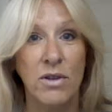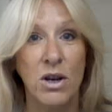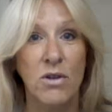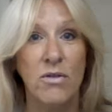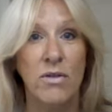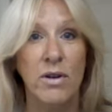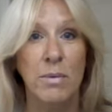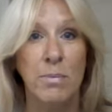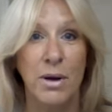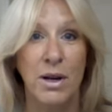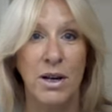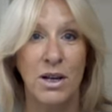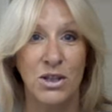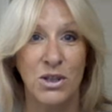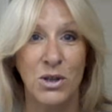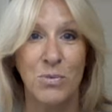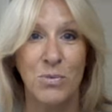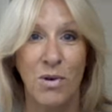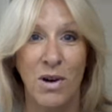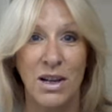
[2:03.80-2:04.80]
the agreed
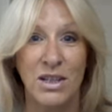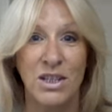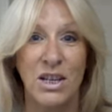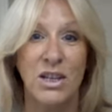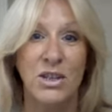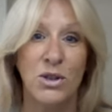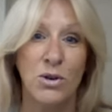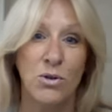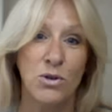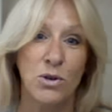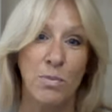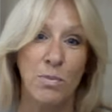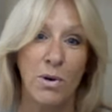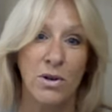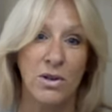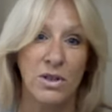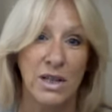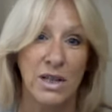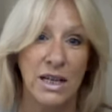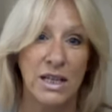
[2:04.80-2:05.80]
purchase price as your
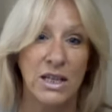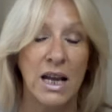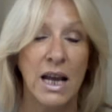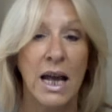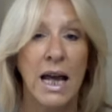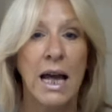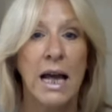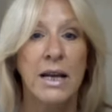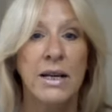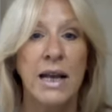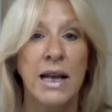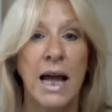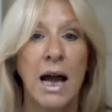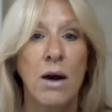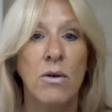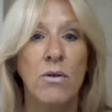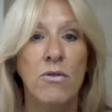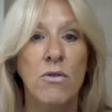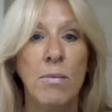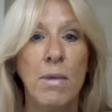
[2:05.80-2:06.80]
deposit.
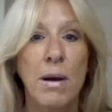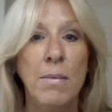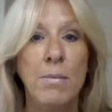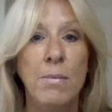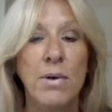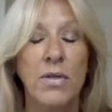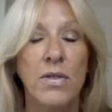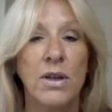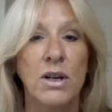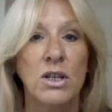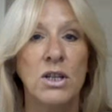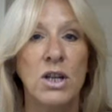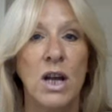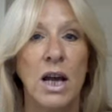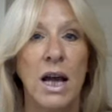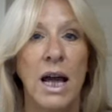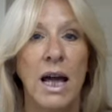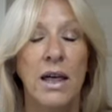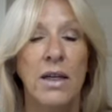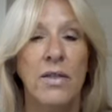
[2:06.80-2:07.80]
Now, remember that
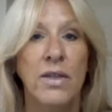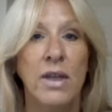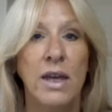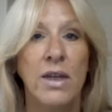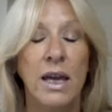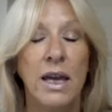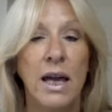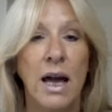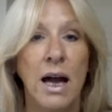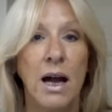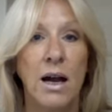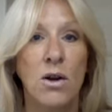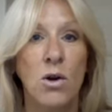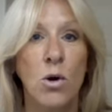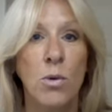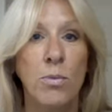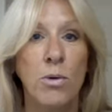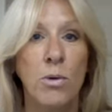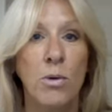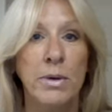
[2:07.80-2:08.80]
the
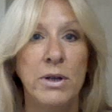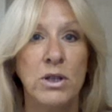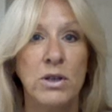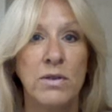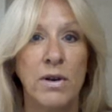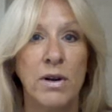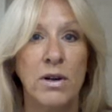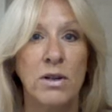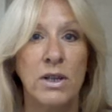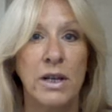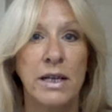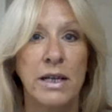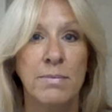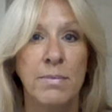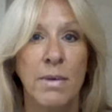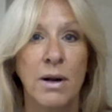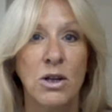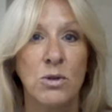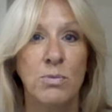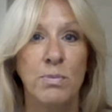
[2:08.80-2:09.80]
compromis de vente is
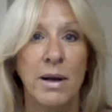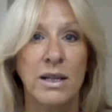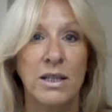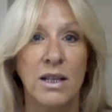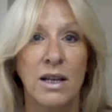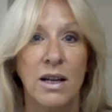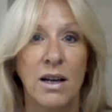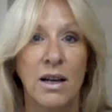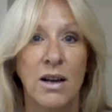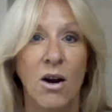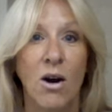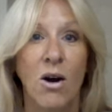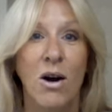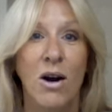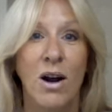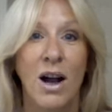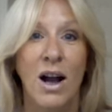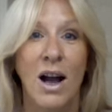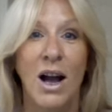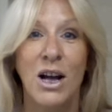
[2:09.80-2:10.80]
much better
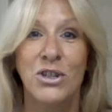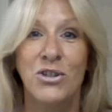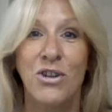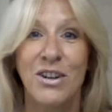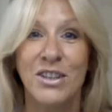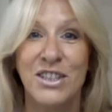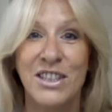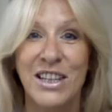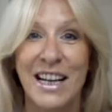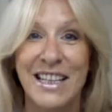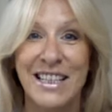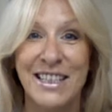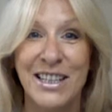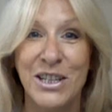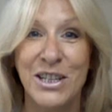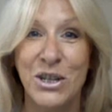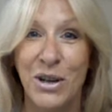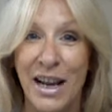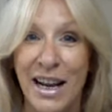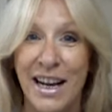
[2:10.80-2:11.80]
translated
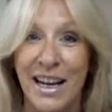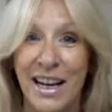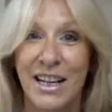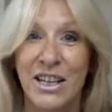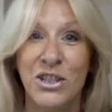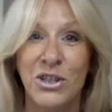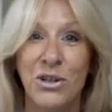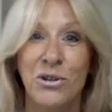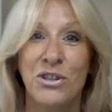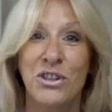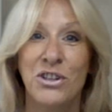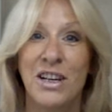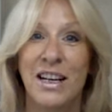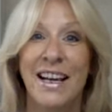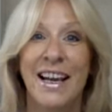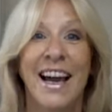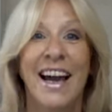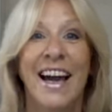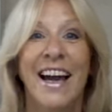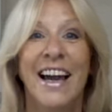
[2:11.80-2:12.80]
into English
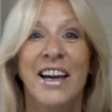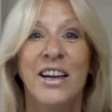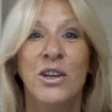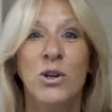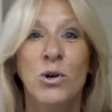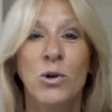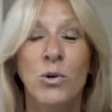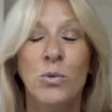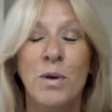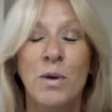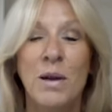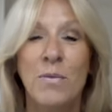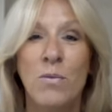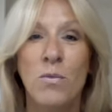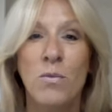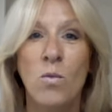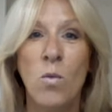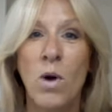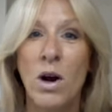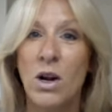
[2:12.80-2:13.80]
usually. You'll be
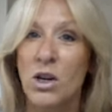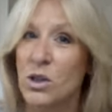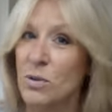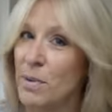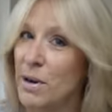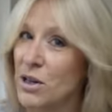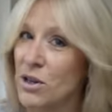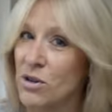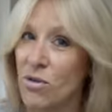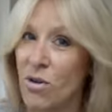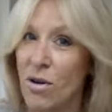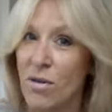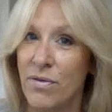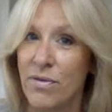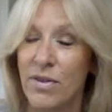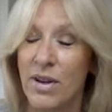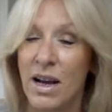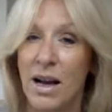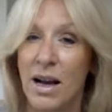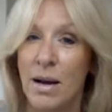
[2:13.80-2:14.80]
much better off
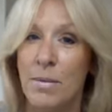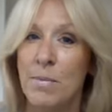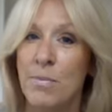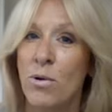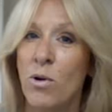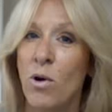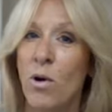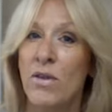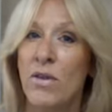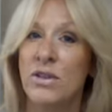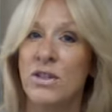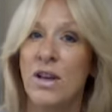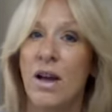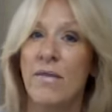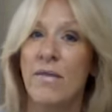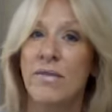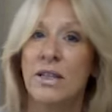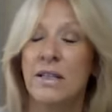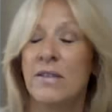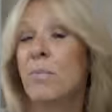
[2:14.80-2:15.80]
employing the
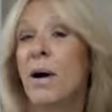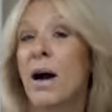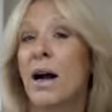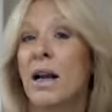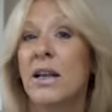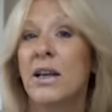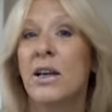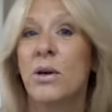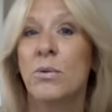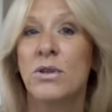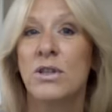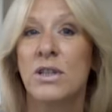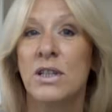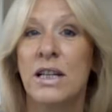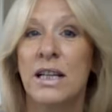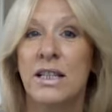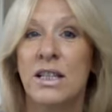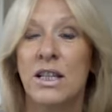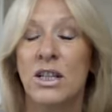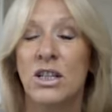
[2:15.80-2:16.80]
services of a bilingual
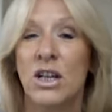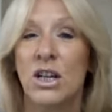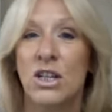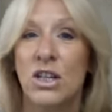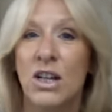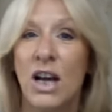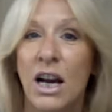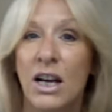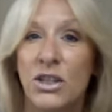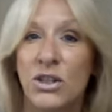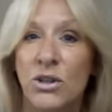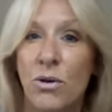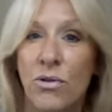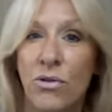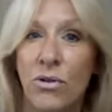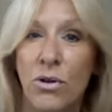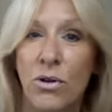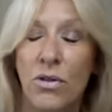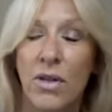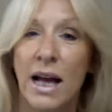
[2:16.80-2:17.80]
solicitor to guide you
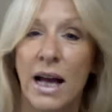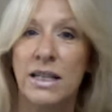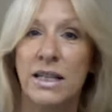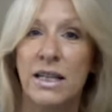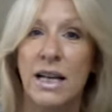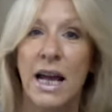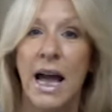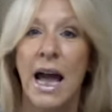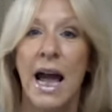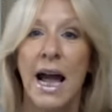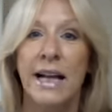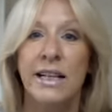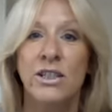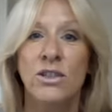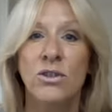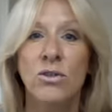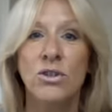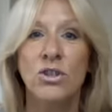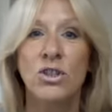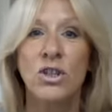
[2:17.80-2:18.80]
through that. It's
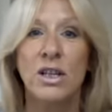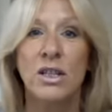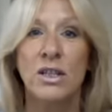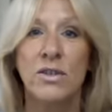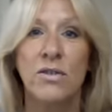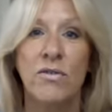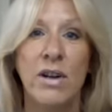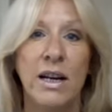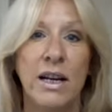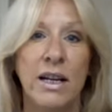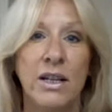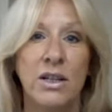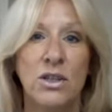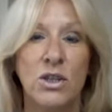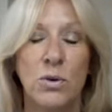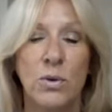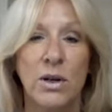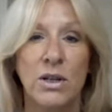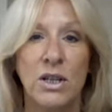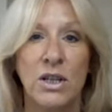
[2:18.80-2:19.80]
not just really to
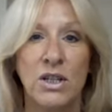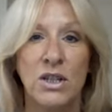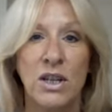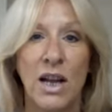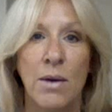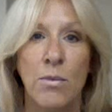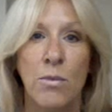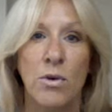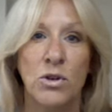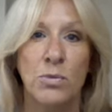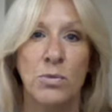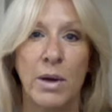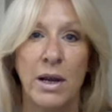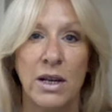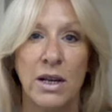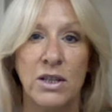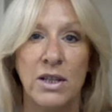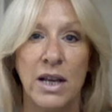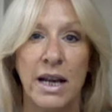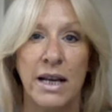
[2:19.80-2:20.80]
understand what's
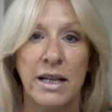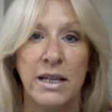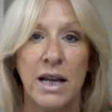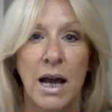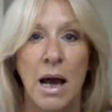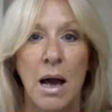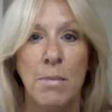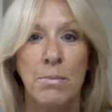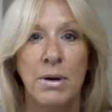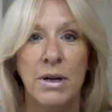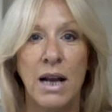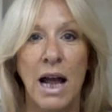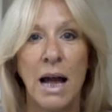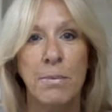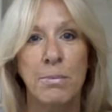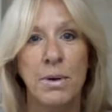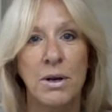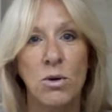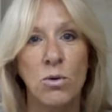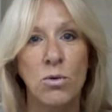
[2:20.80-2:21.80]
being said,
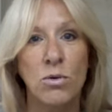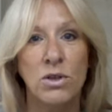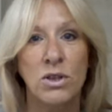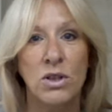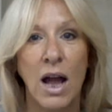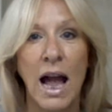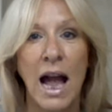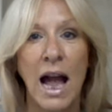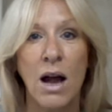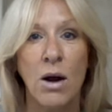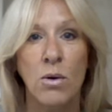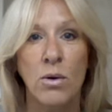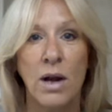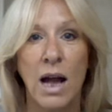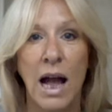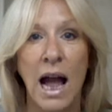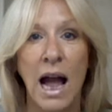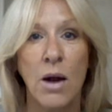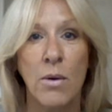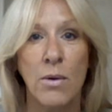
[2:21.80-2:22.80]
but also
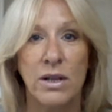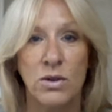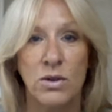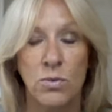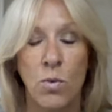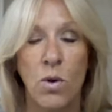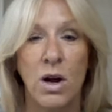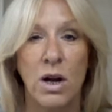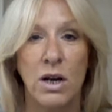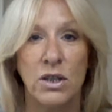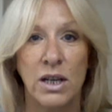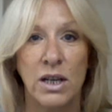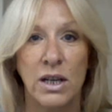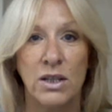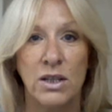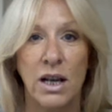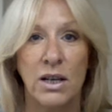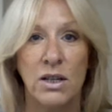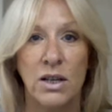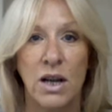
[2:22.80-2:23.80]
how it's worded,
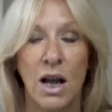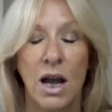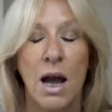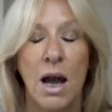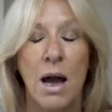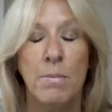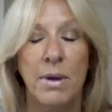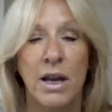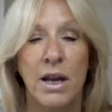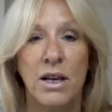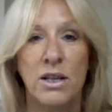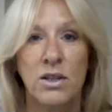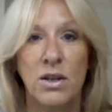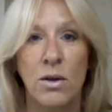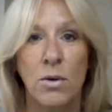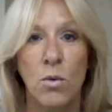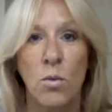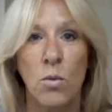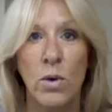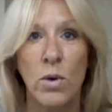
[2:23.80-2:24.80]
and because
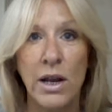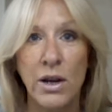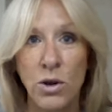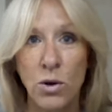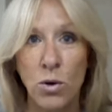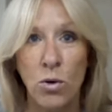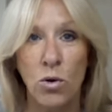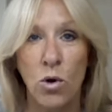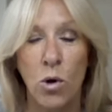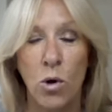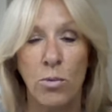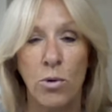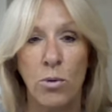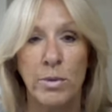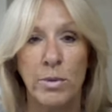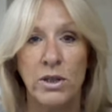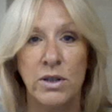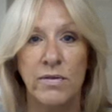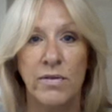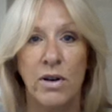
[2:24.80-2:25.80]
in your
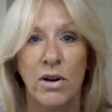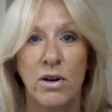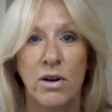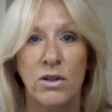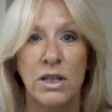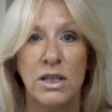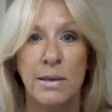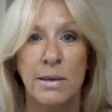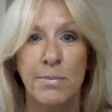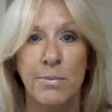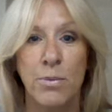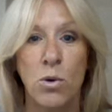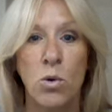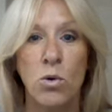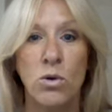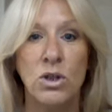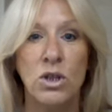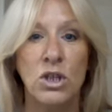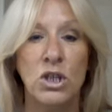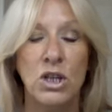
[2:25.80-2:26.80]
compromis de vente, it's
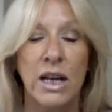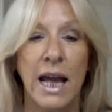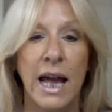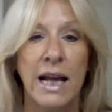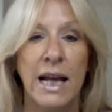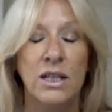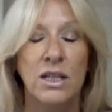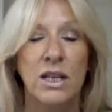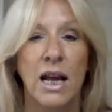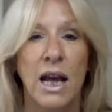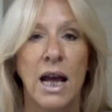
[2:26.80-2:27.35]
important to get